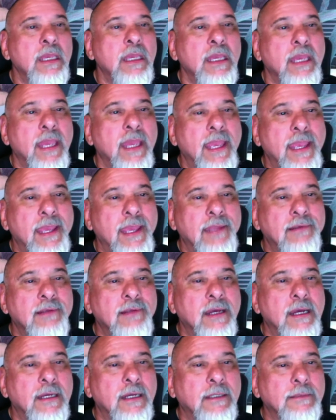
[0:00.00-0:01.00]
And
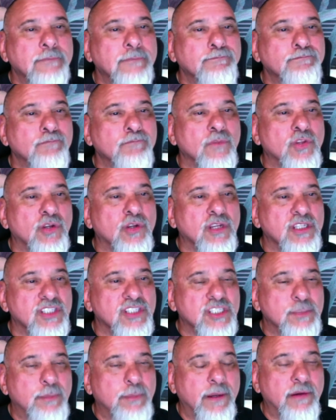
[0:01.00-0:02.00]
they're
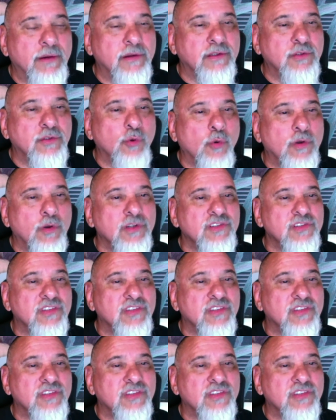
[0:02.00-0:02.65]
conspirators.